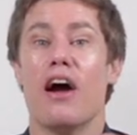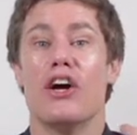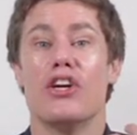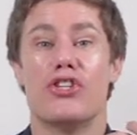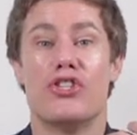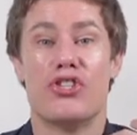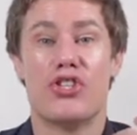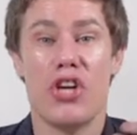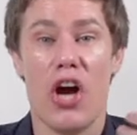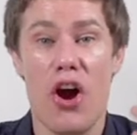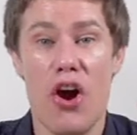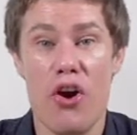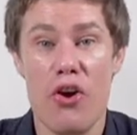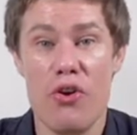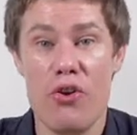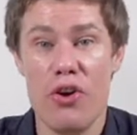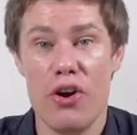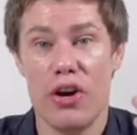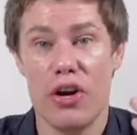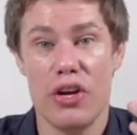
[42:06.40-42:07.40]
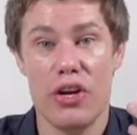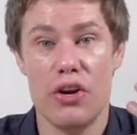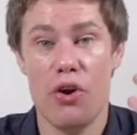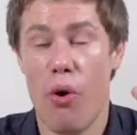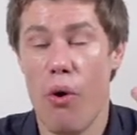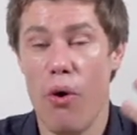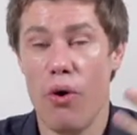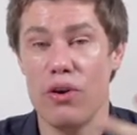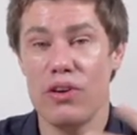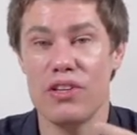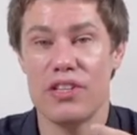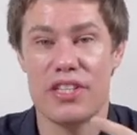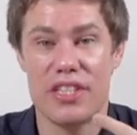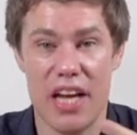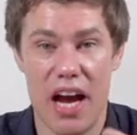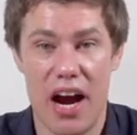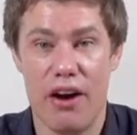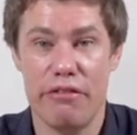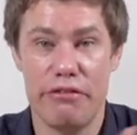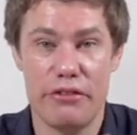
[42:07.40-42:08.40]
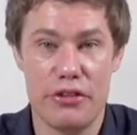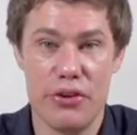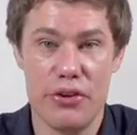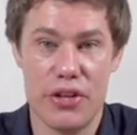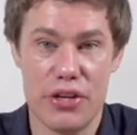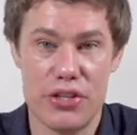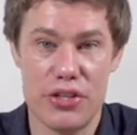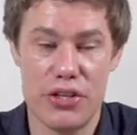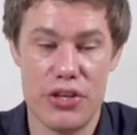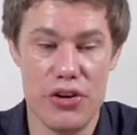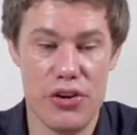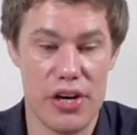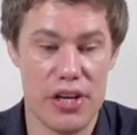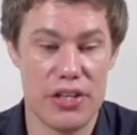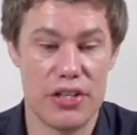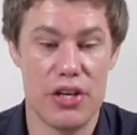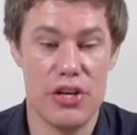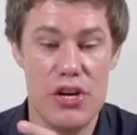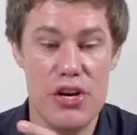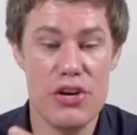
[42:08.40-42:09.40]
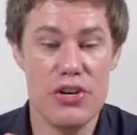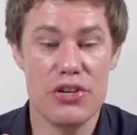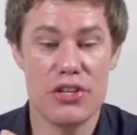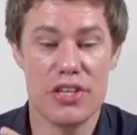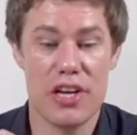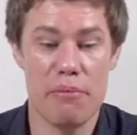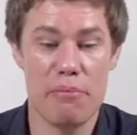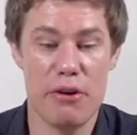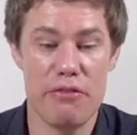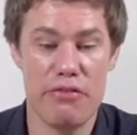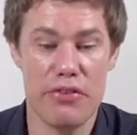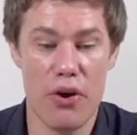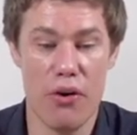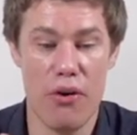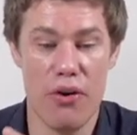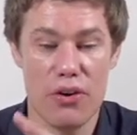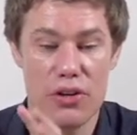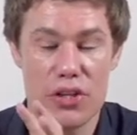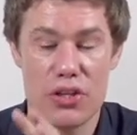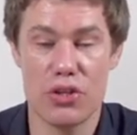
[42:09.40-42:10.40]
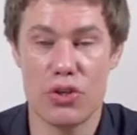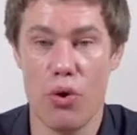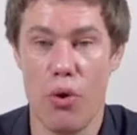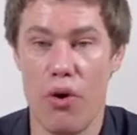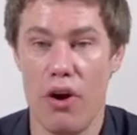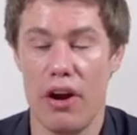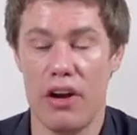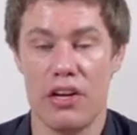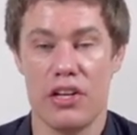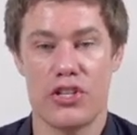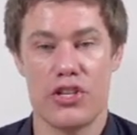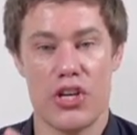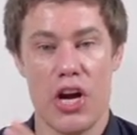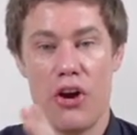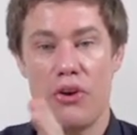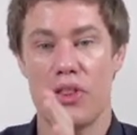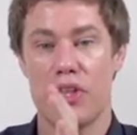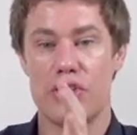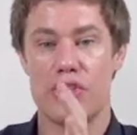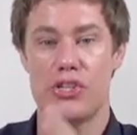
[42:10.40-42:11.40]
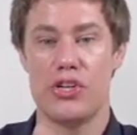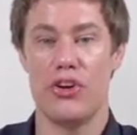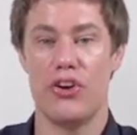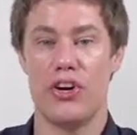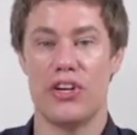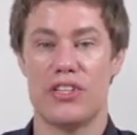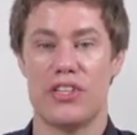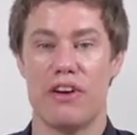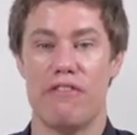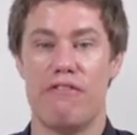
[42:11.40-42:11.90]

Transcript: show yourself to the students. Use some of your store, uh, show the students a